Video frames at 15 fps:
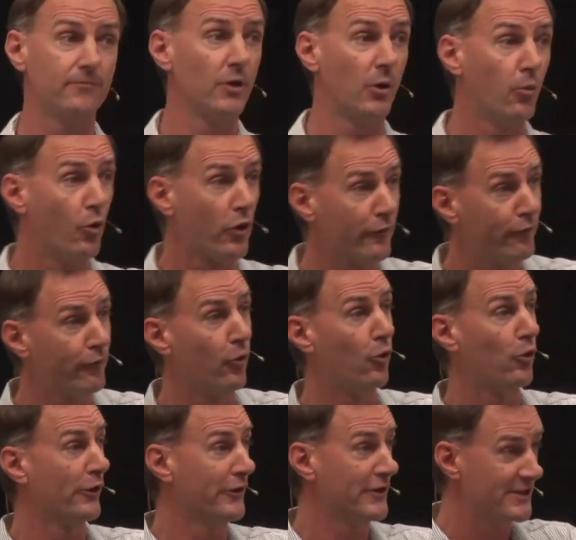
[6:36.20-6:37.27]

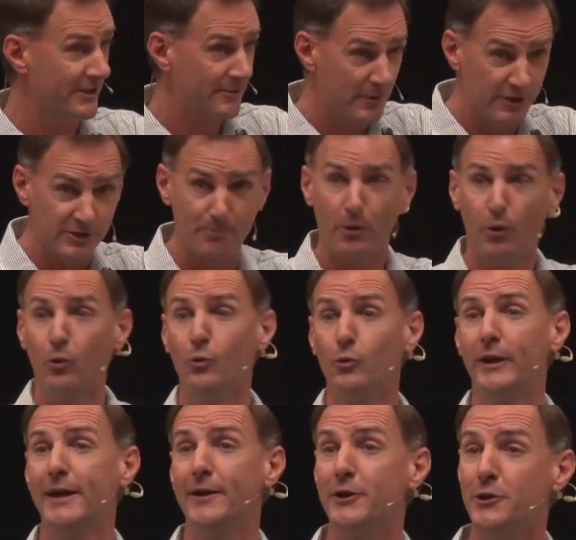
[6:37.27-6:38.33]
waterfall, and there's a pool
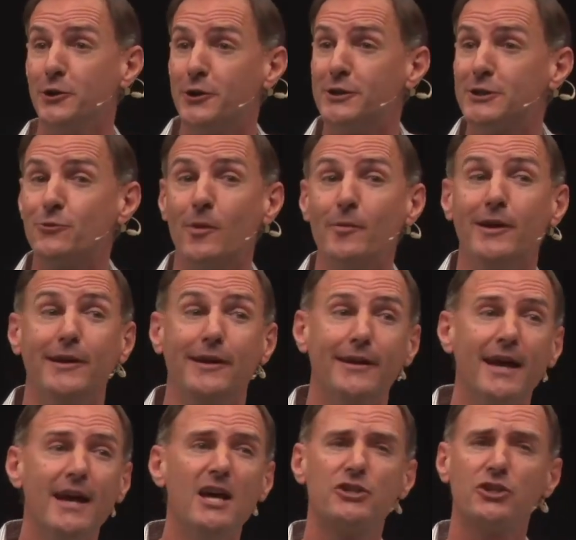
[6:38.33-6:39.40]
there that you can swim in. And
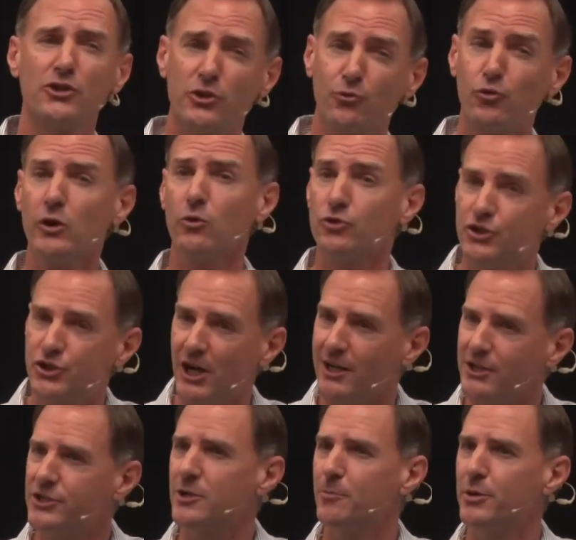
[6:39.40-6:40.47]
so it's a real
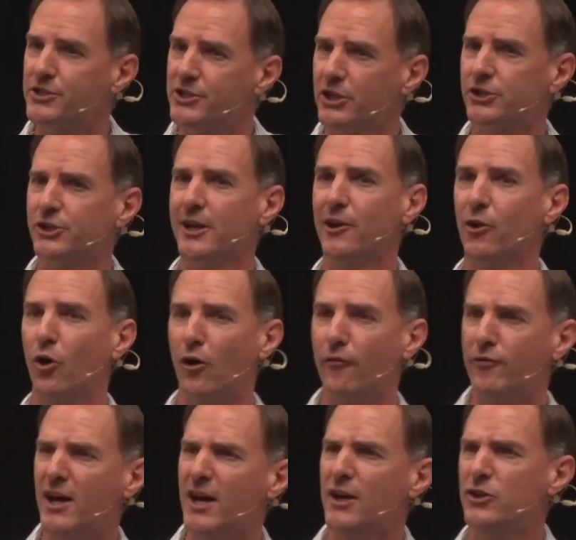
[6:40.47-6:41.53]
juxtaposition of
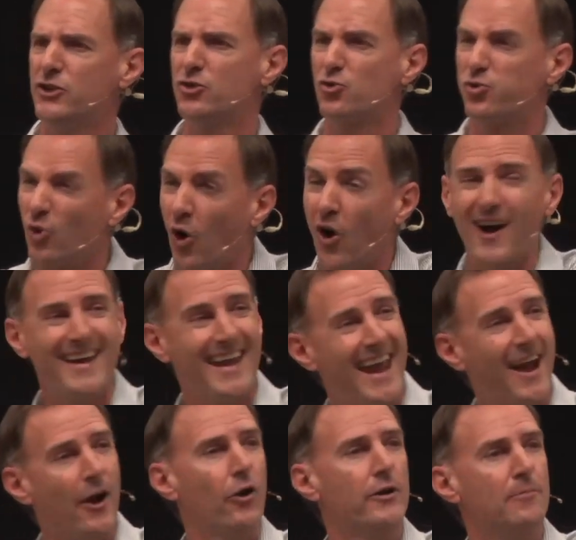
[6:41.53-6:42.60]
this dry,
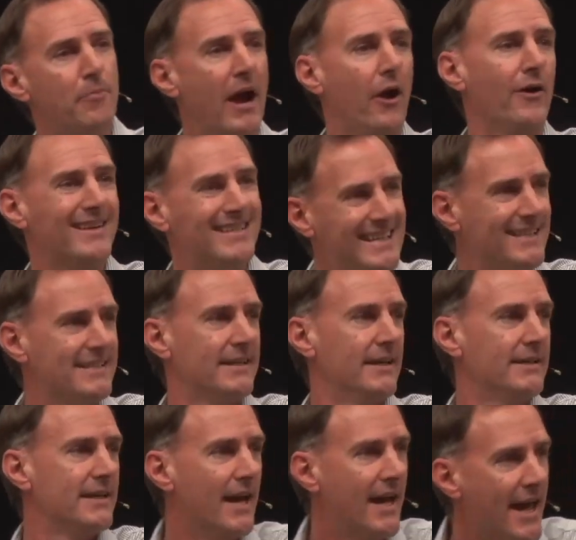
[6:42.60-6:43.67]
arid, barren
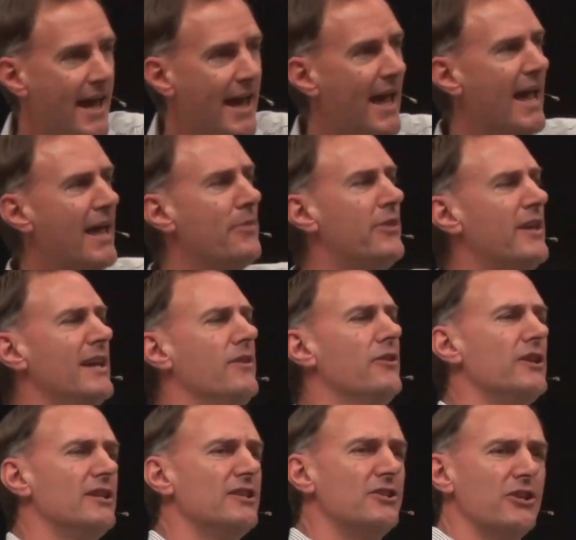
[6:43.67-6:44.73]
desert, and then
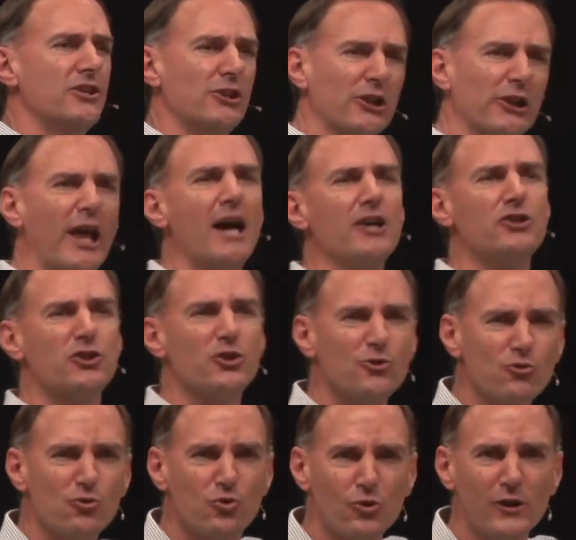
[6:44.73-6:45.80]
these lush,
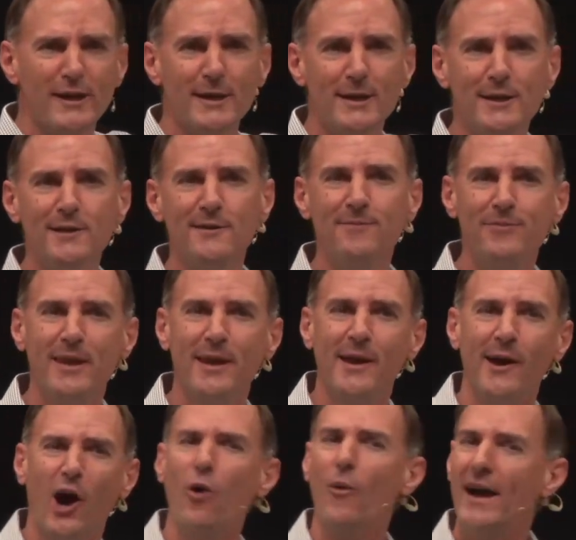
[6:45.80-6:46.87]
green,
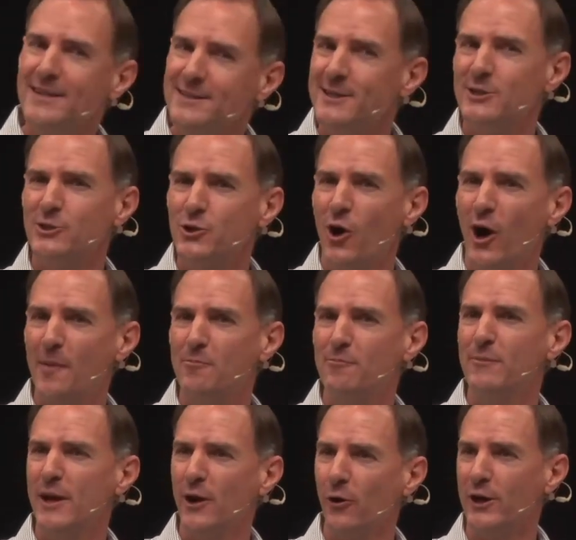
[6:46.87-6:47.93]
oasis-type
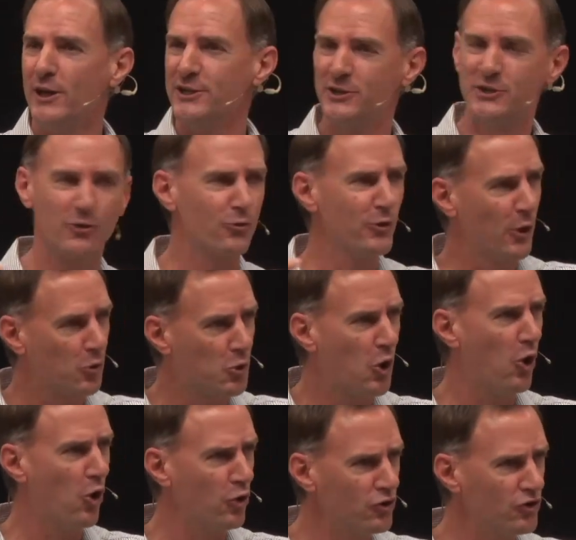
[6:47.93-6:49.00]
areas. It's a real
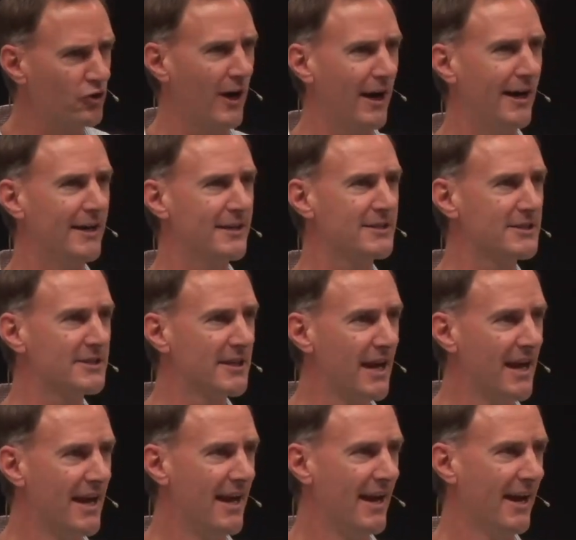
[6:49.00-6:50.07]
contrast,
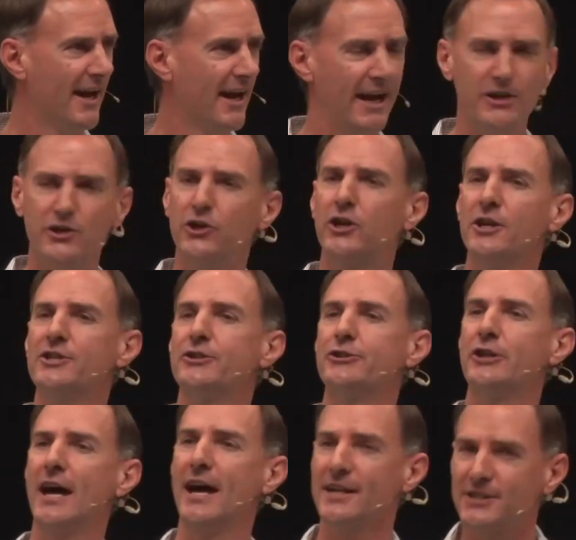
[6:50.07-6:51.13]
and you can
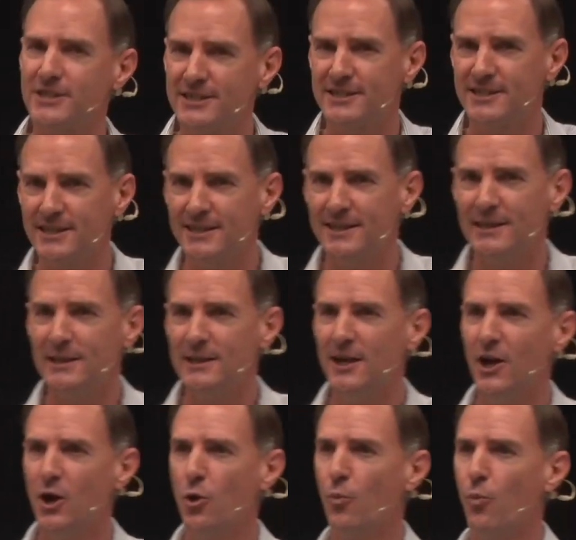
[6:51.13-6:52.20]
start to see
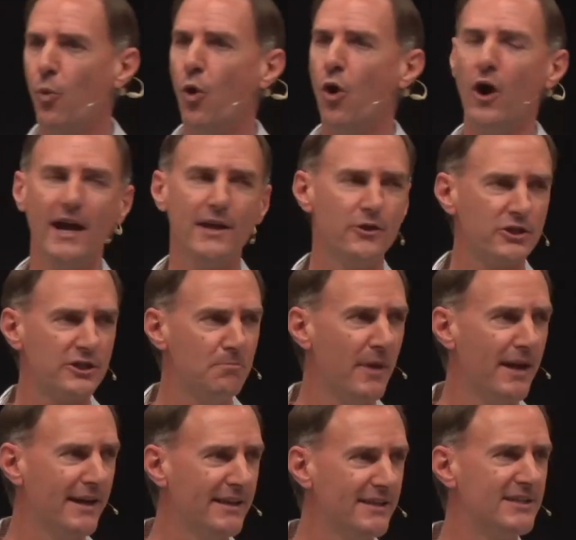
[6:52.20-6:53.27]
why this
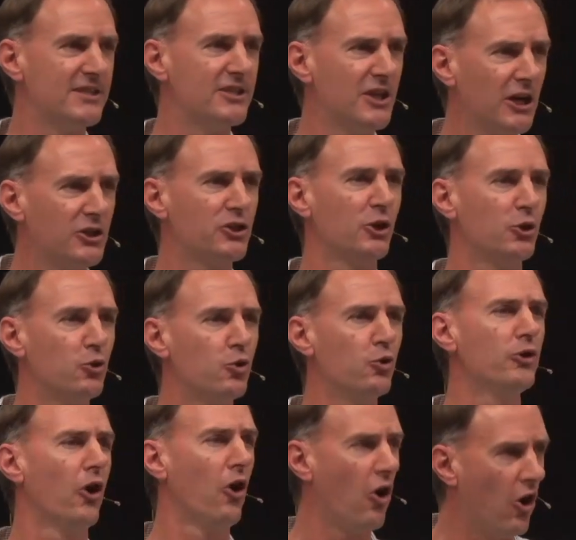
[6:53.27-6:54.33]
made such a
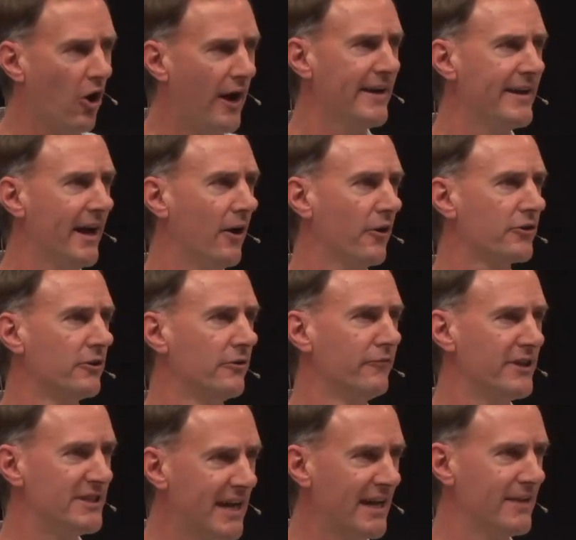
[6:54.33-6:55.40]
good hideout for
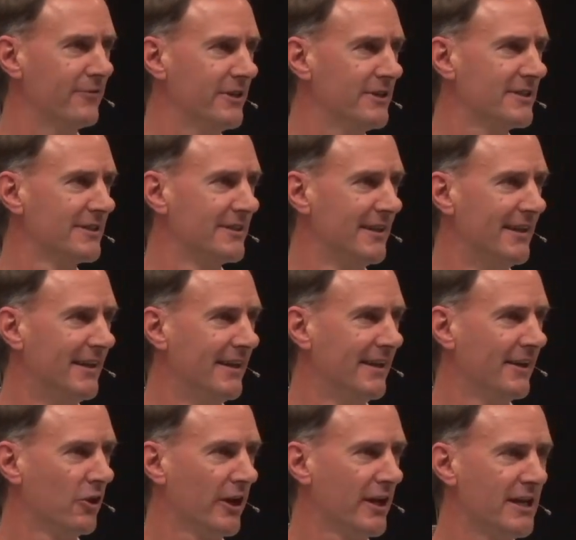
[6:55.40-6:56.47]
David.
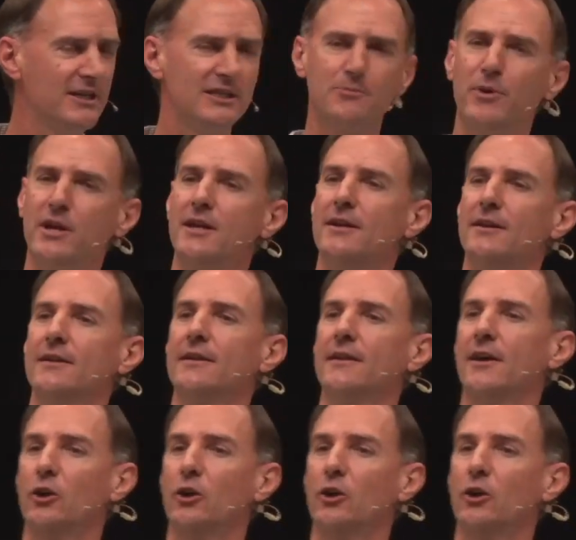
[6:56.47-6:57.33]
Like, he spent a